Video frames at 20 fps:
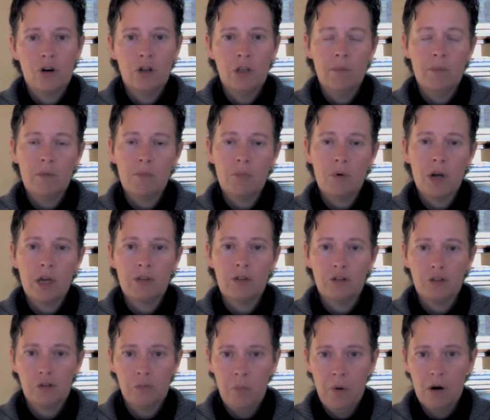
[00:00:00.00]
let me break
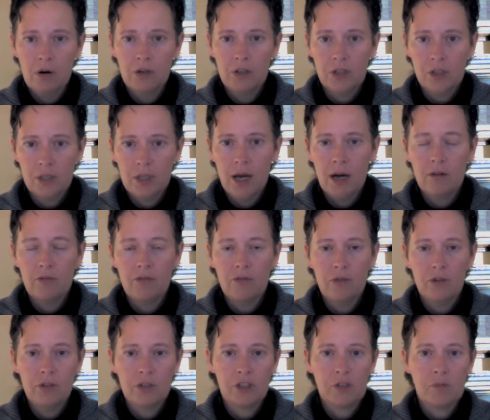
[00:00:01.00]
those parts down for
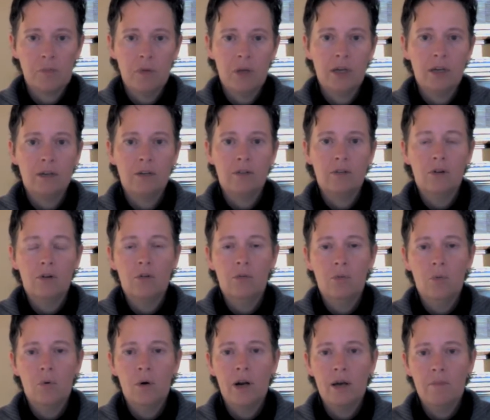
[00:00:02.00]
you and explain
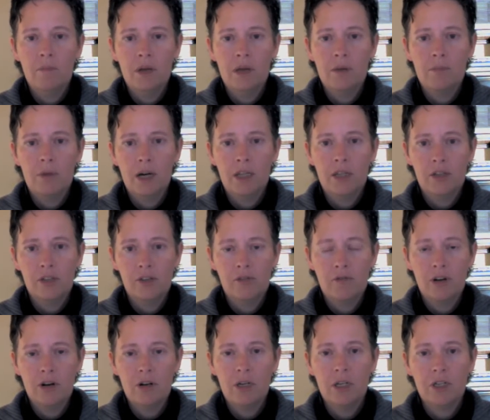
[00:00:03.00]
what I mean by these
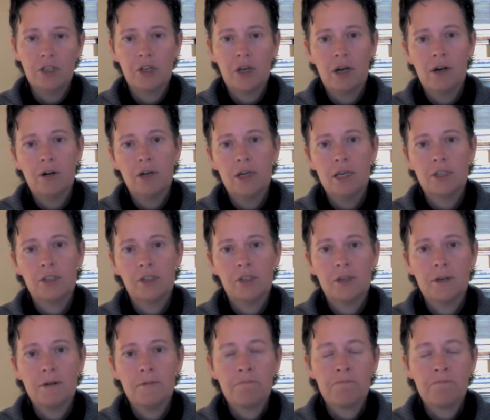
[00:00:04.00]
various areas.